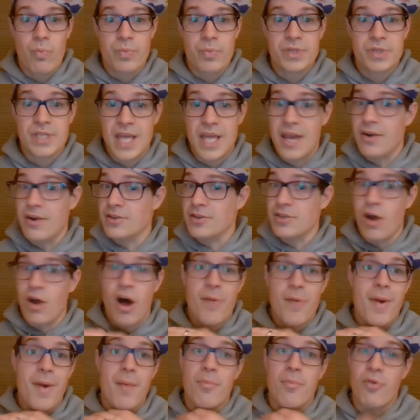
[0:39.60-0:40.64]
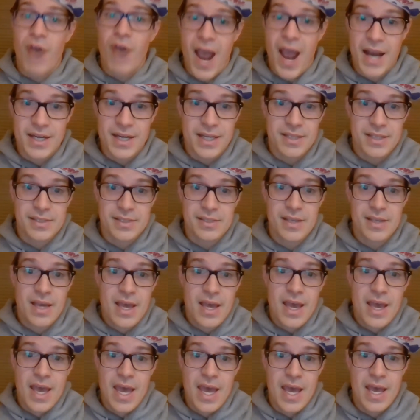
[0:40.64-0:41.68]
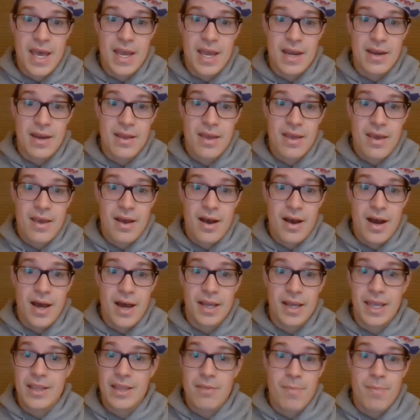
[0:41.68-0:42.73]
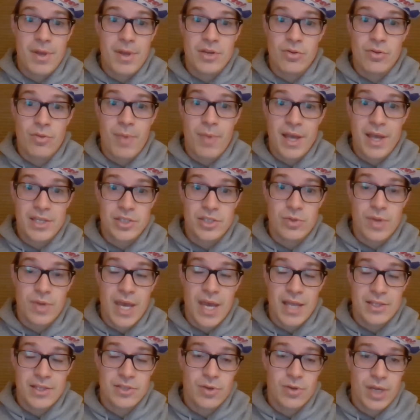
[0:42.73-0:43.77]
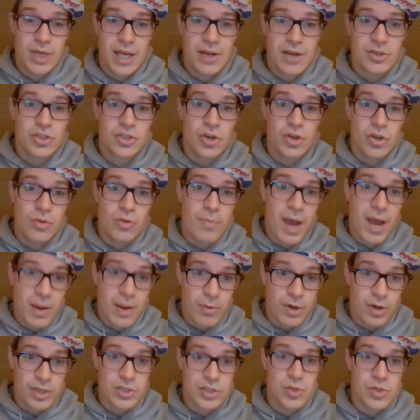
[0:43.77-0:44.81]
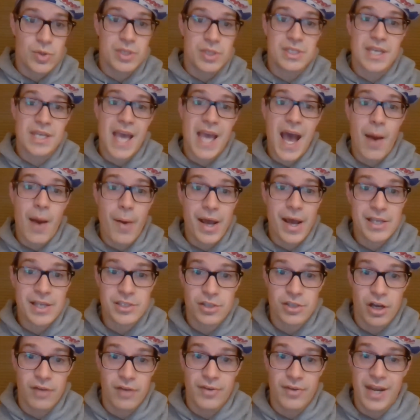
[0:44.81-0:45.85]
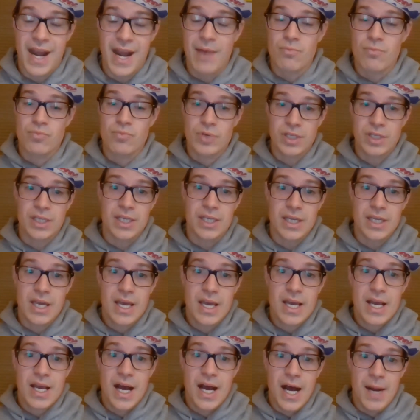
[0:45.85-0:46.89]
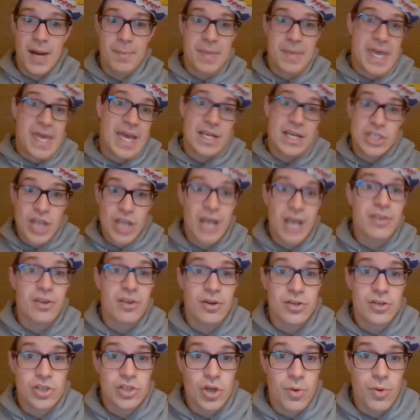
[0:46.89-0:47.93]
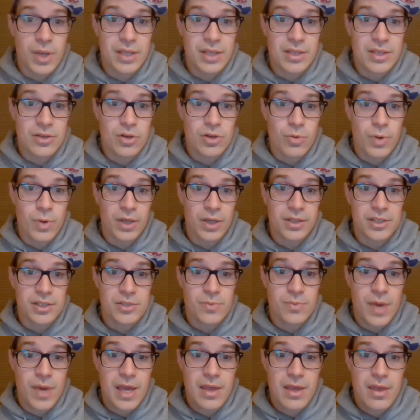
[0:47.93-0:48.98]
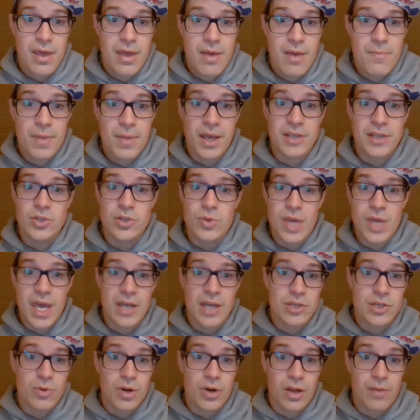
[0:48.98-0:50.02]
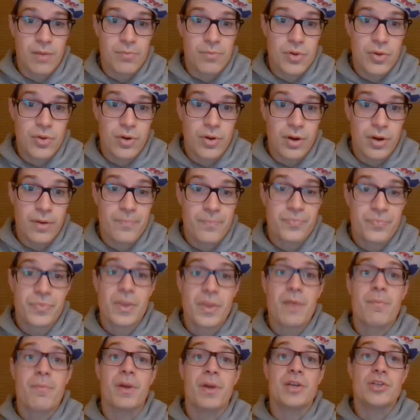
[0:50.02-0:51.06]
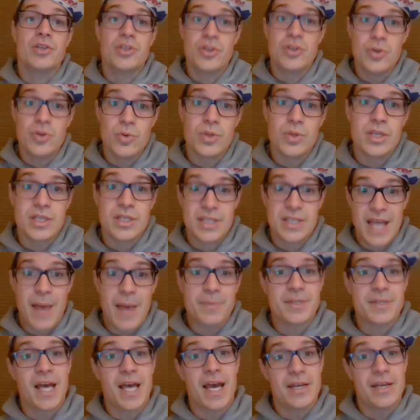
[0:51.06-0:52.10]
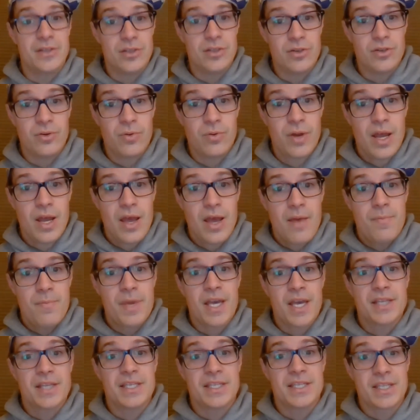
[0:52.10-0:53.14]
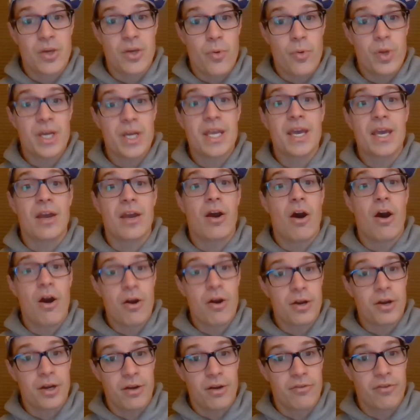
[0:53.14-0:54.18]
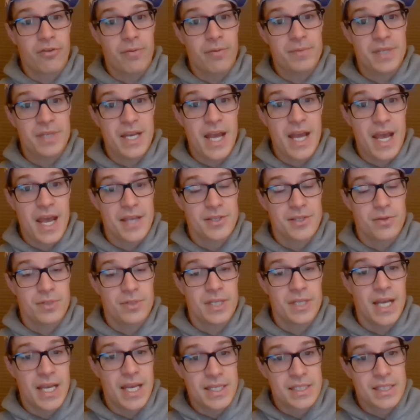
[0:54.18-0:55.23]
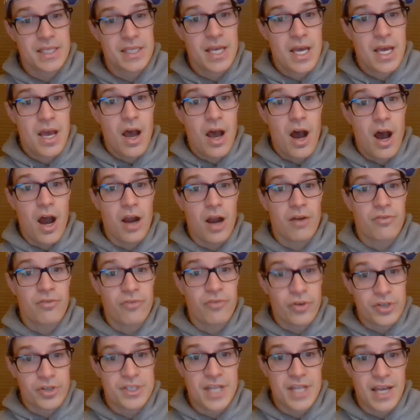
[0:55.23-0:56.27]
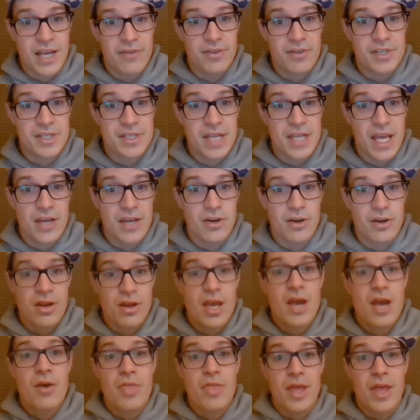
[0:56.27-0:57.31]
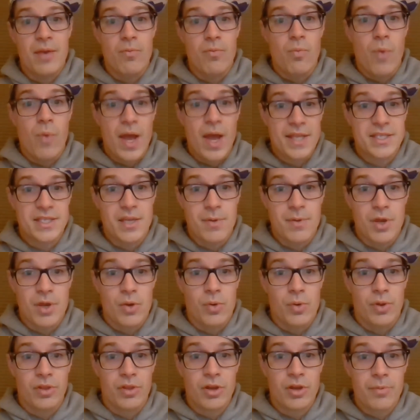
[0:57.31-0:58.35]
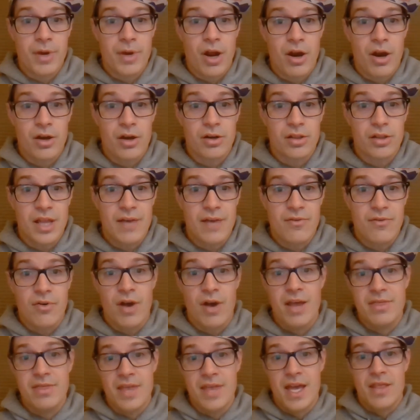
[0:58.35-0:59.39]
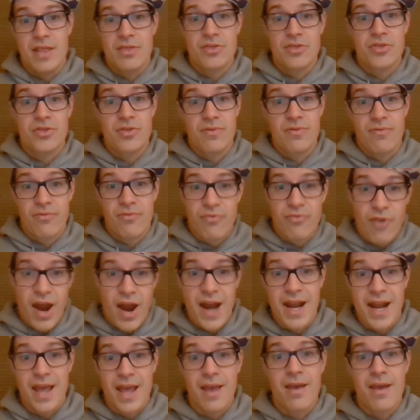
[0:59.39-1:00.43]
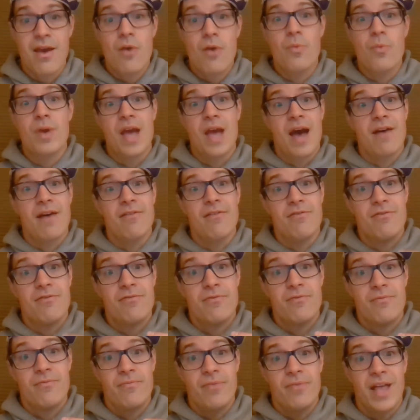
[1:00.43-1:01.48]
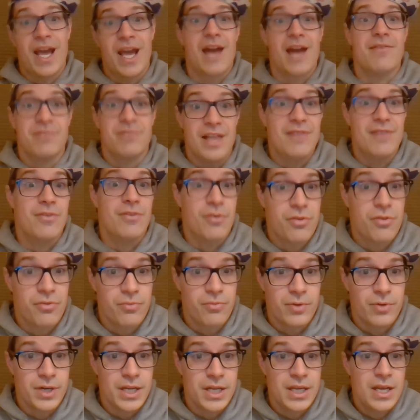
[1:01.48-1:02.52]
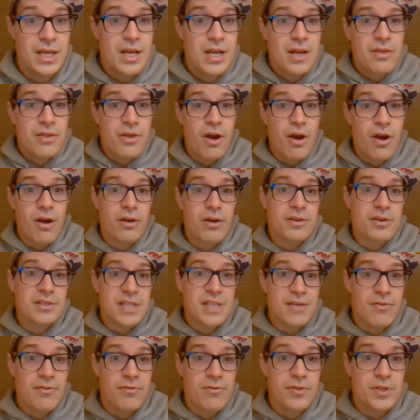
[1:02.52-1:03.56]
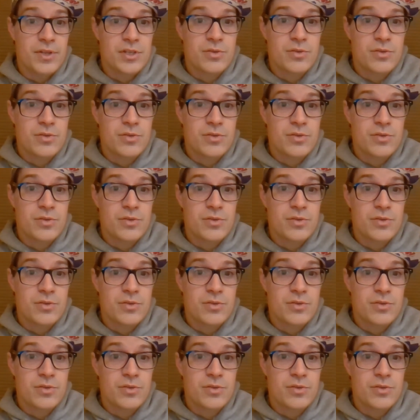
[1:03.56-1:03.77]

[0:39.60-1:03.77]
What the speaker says: standard is all about practice and doing the best you can. So again, I'll show you my work so you can see how I solve it. And I really can't check that you're showing it your work this way because you can't show on a computer, but do the steps I do because it's going to get harder from today. So today's our first day of this standard, and Wednesday we go to a little bit harder level, and then Friday we have like kind of level 3, the hardest level for these